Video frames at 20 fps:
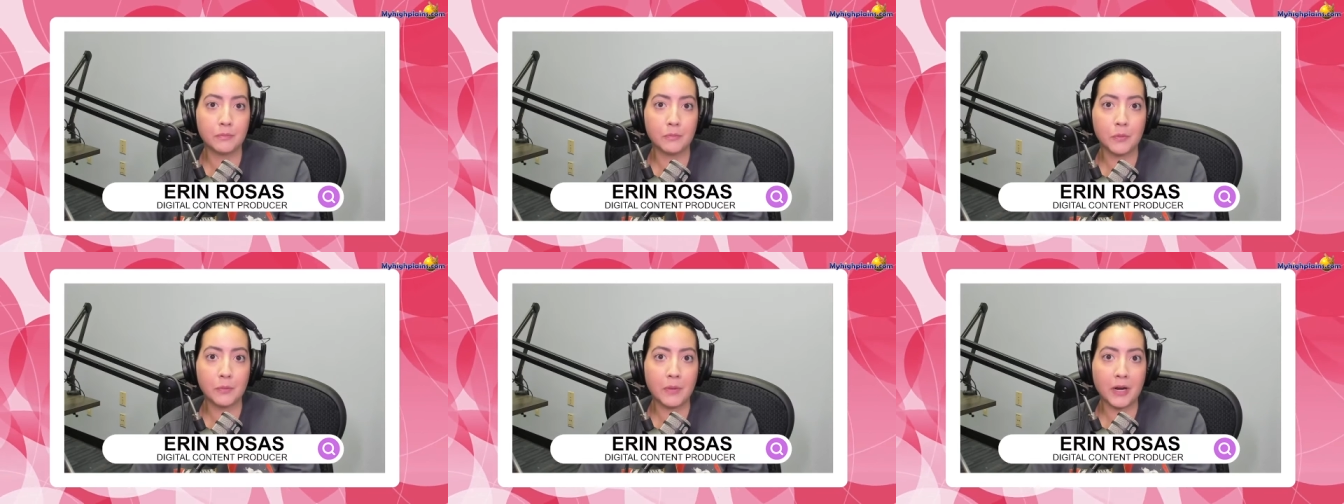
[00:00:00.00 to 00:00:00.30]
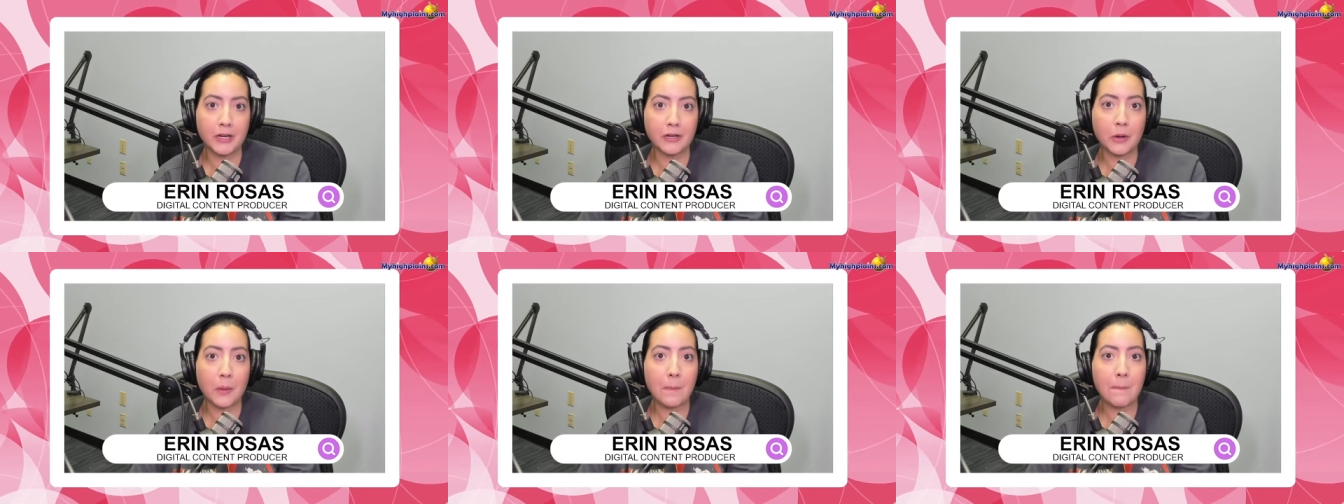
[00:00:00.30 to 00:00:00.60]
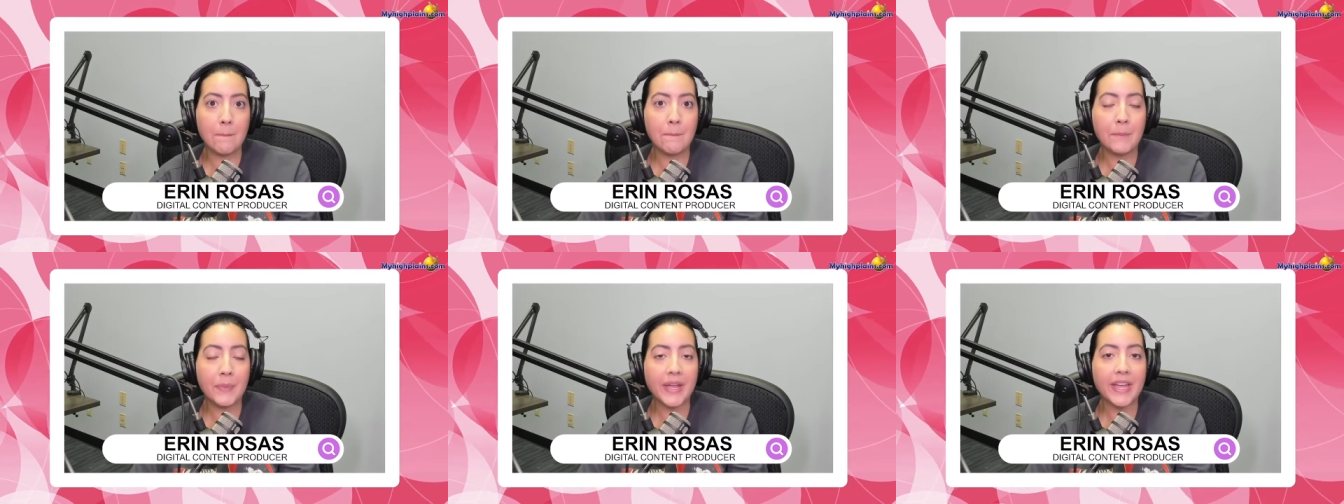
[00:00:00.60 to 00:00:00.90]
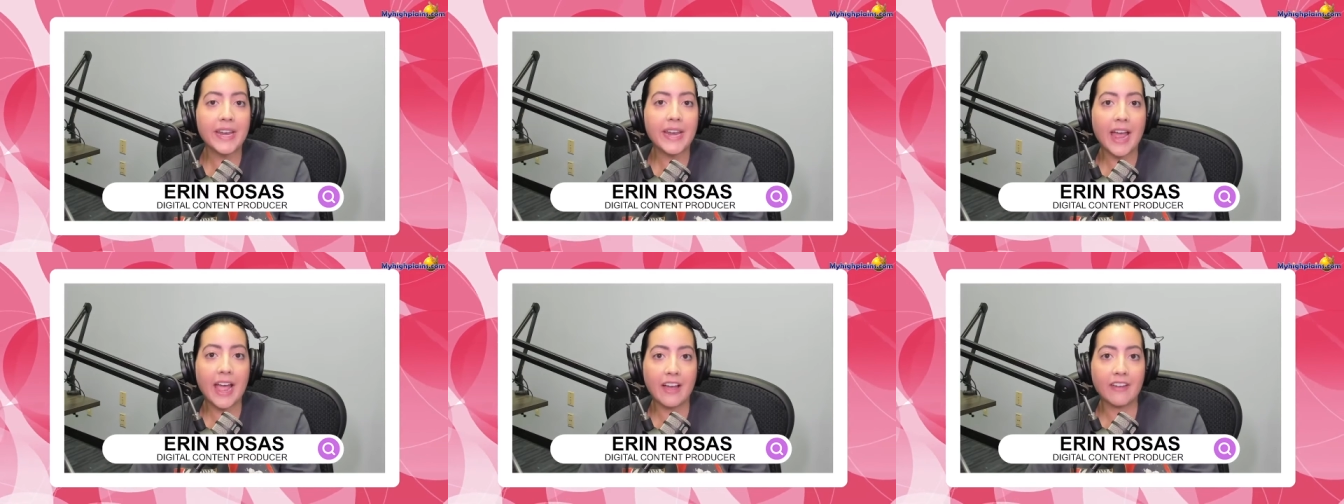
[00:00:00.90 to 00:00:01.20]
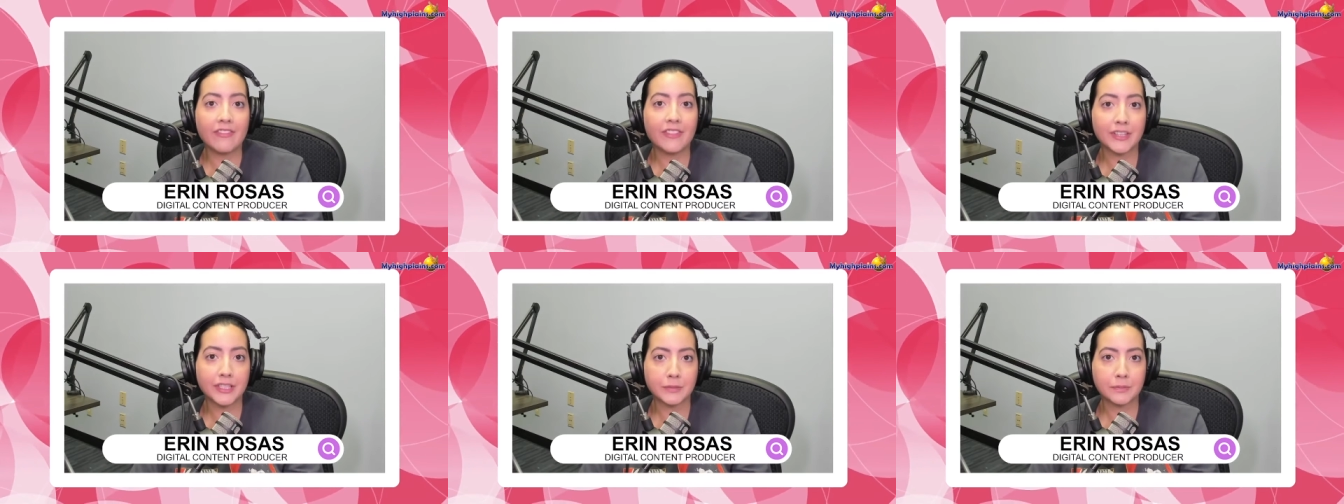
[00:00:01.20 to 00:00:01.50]
reminder Ben
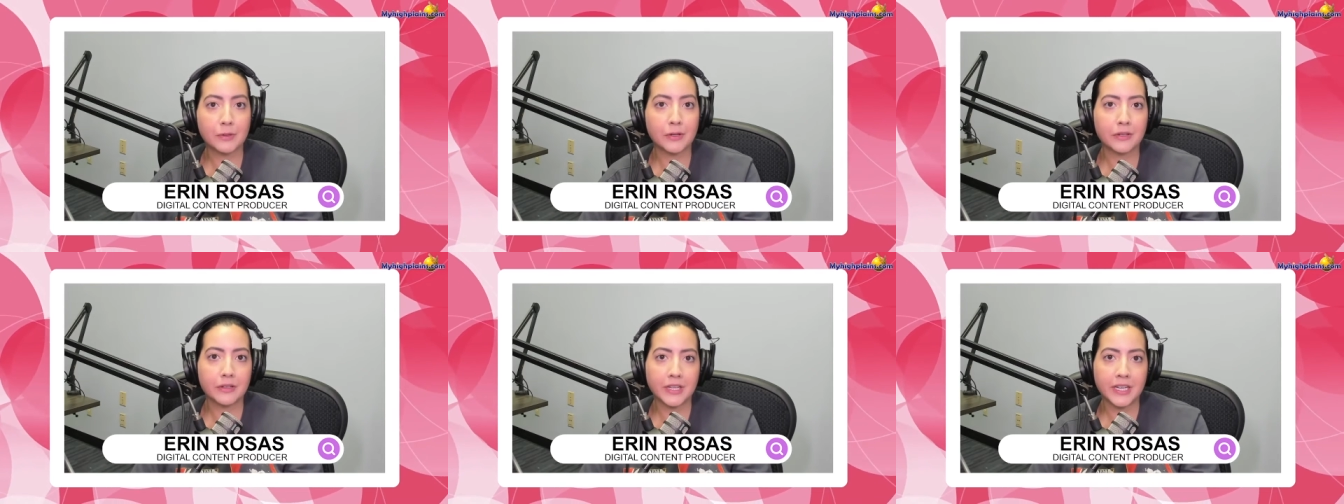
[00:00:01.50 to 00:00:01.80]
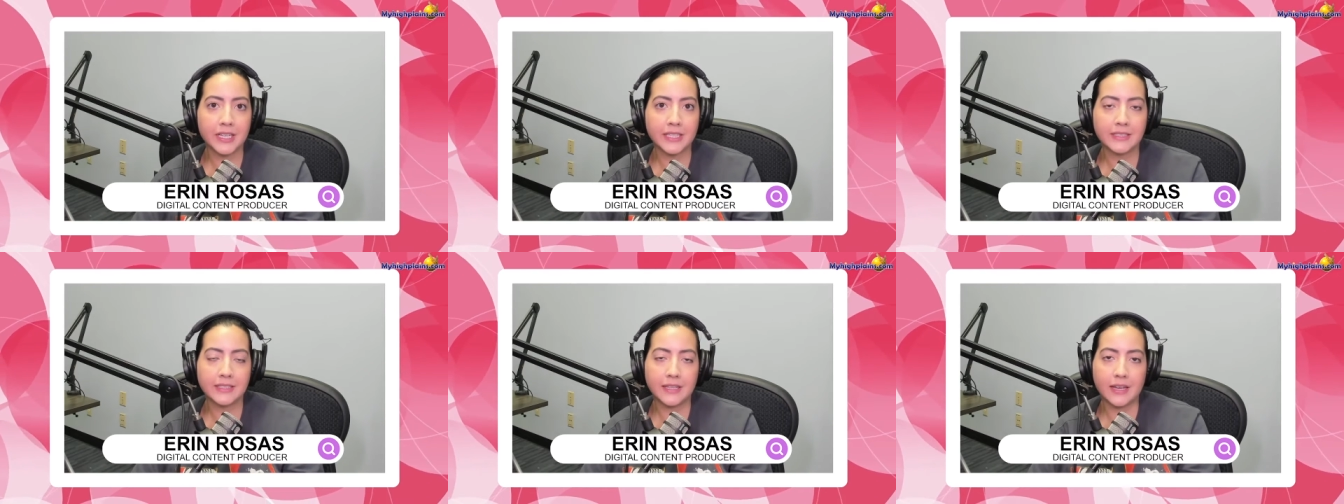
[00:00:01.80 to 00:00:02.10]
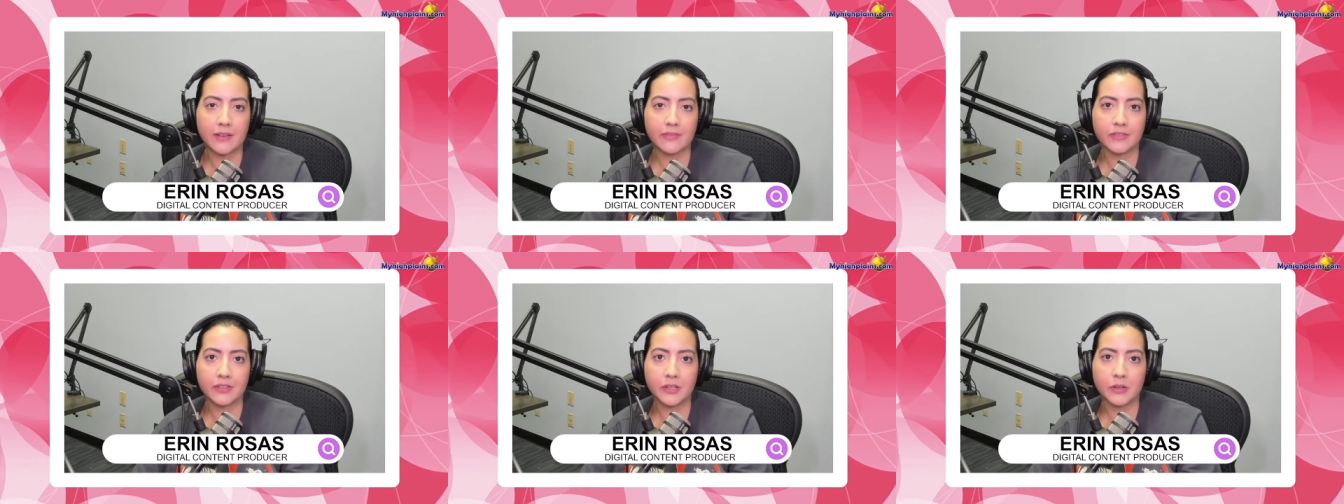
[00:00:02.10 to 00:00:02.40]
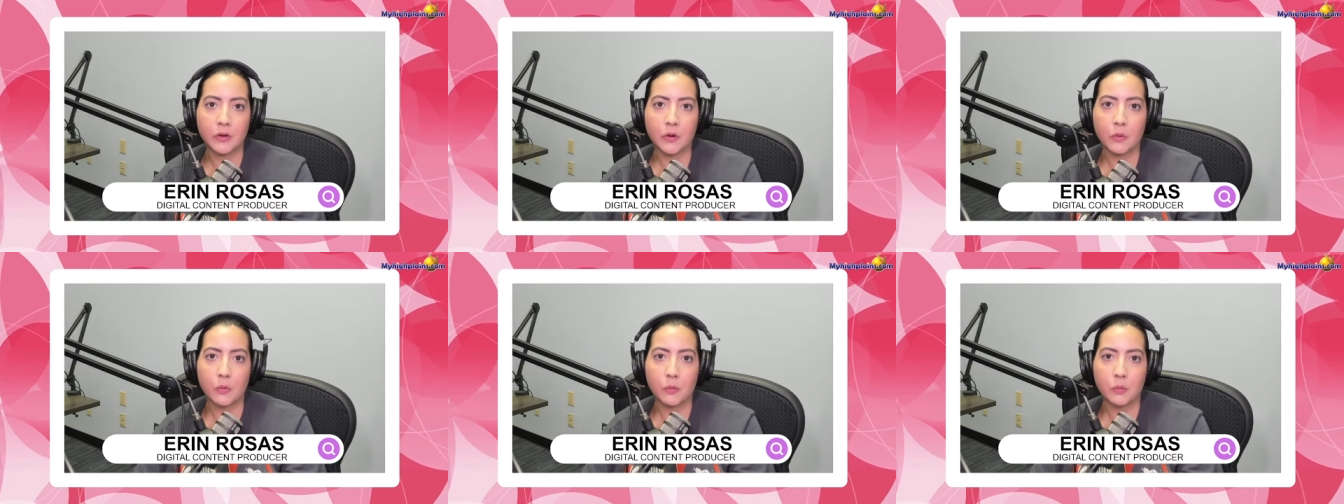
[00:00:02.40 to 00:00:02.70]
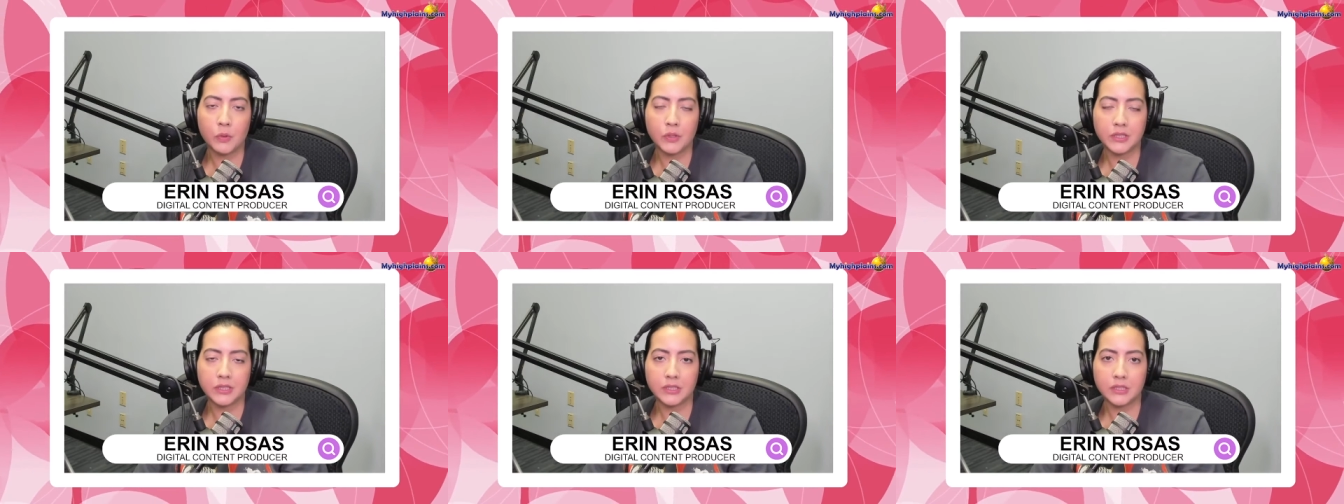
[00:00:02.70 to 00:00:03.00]
Affleck's brother, Casey Affleck,
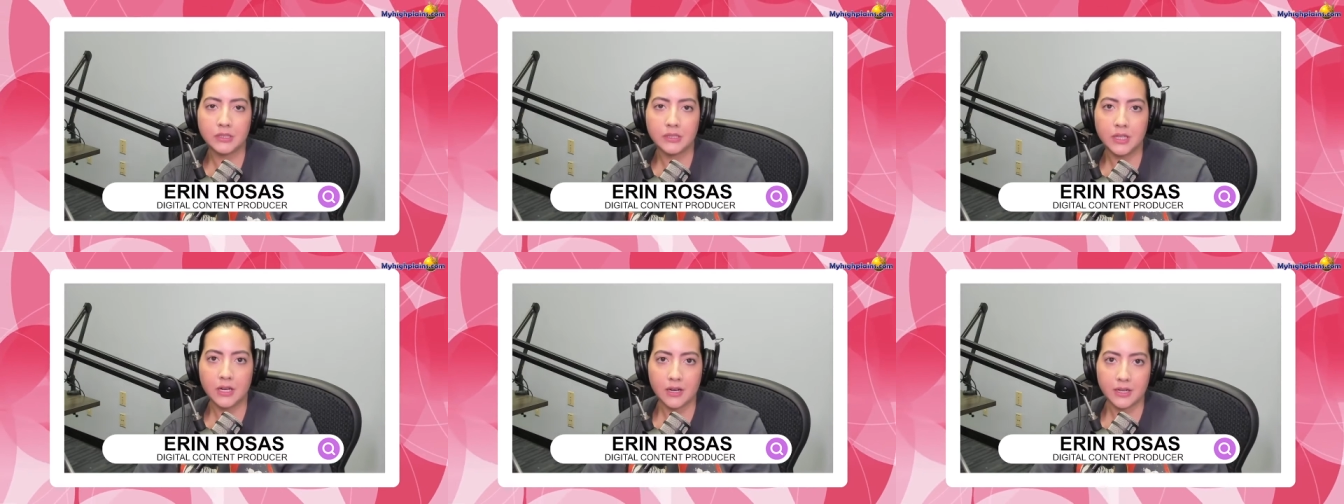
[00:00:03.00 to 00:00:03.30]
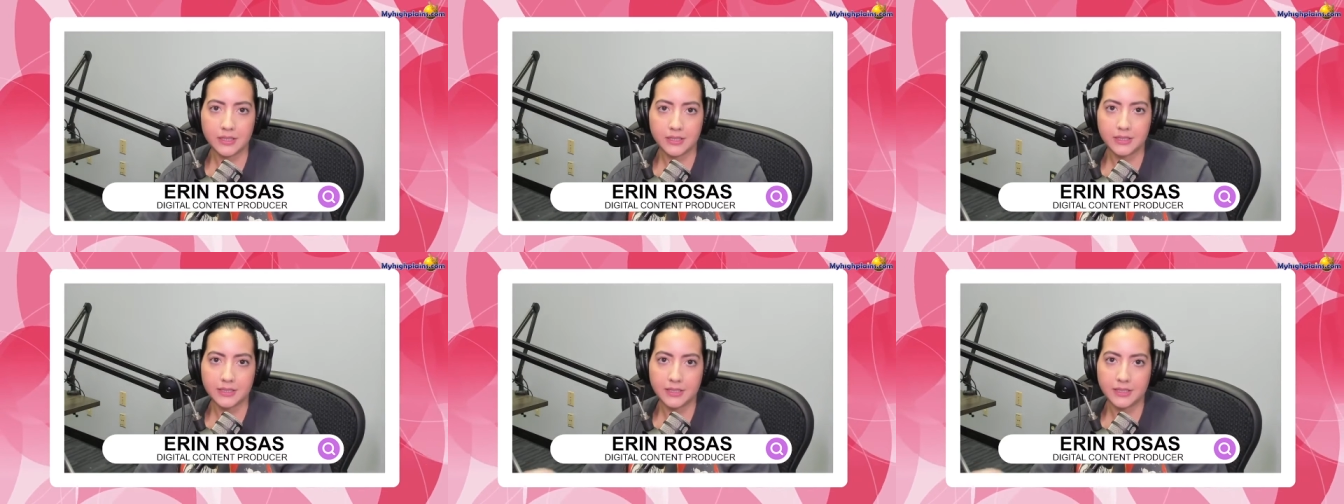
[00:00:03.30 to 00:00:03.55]
was not